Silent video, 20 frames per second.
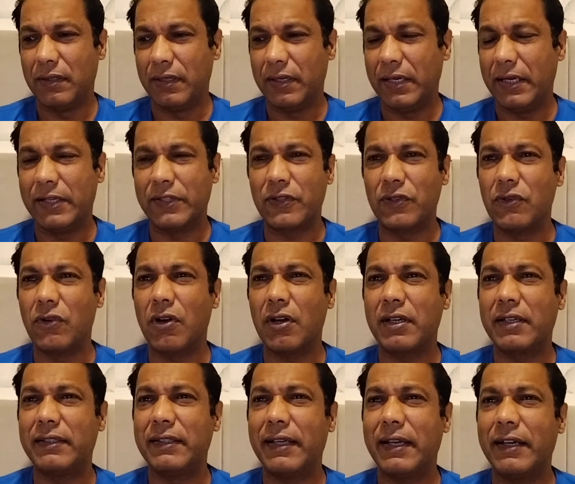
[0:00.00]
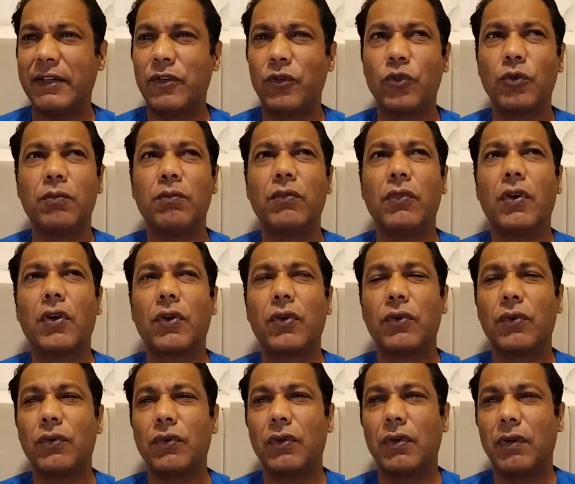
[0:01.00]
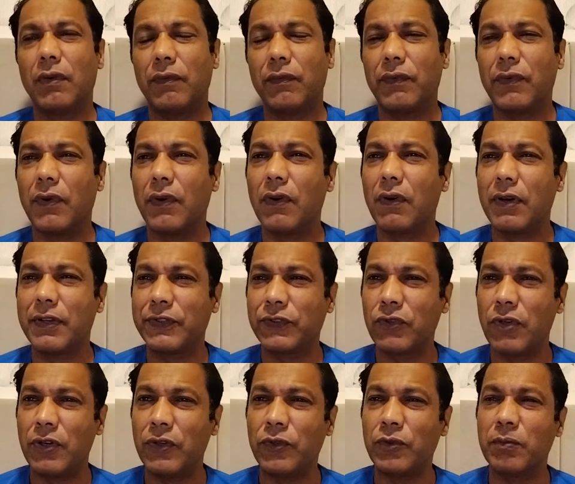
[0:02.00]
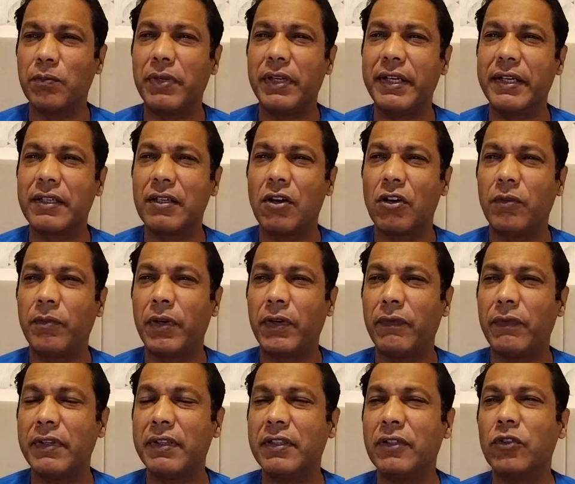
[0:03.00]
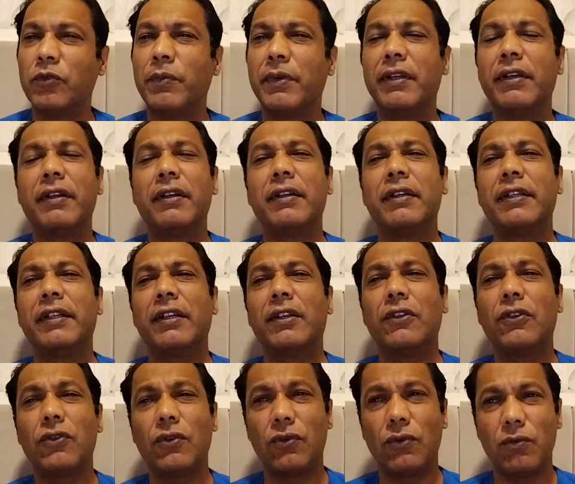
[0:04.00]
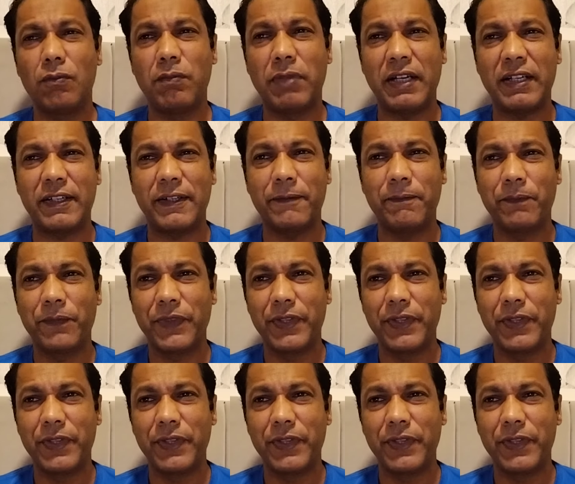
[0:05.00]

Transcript: it's not that tomorrow a war is going to break out between Ethiopia and Eritrea. No, but